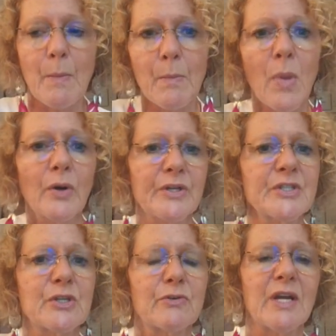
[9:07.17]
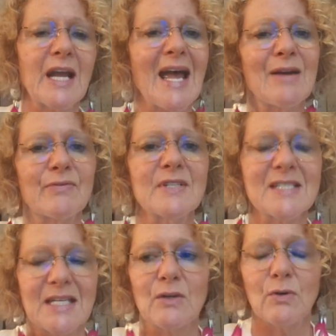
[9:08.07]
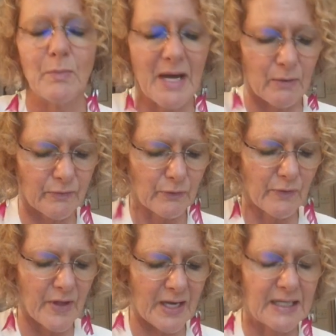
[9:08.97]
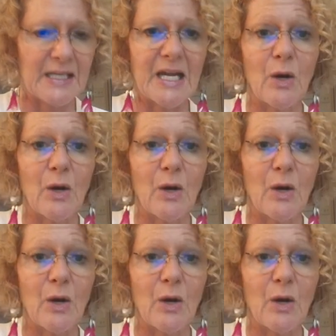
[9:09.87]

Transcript: monitoring every single mouthful that I eat,